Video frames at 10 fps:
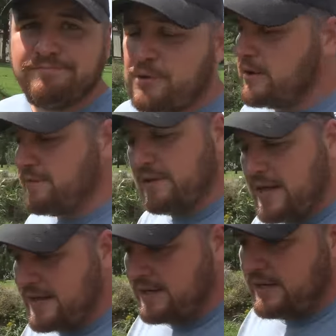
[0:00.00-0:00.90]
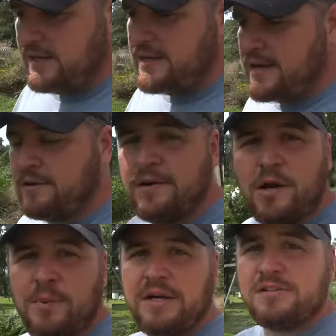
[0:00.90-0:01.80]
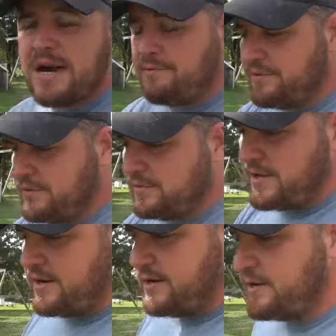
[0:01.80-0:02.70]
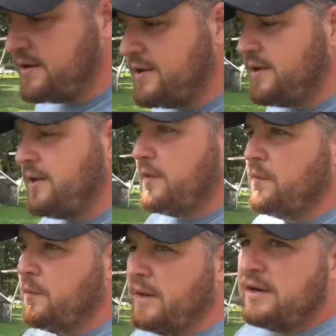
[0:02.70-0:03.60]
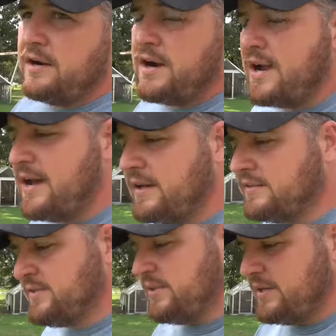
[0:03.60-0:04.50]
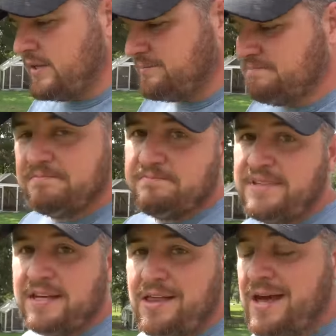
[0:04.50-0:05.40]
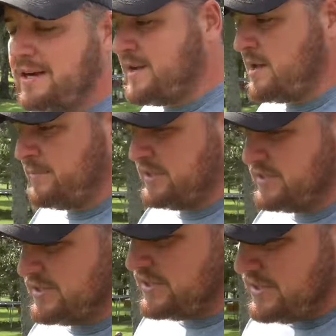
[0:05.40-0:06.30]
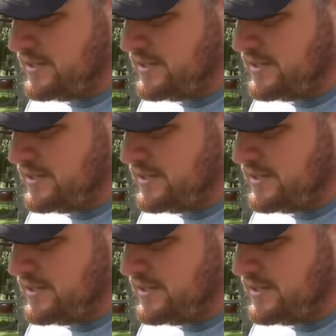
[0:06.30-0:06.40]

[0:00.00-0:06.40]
wherever the lightning hit, I don't know, but it traveled through there, went in our house, did a lot of damage.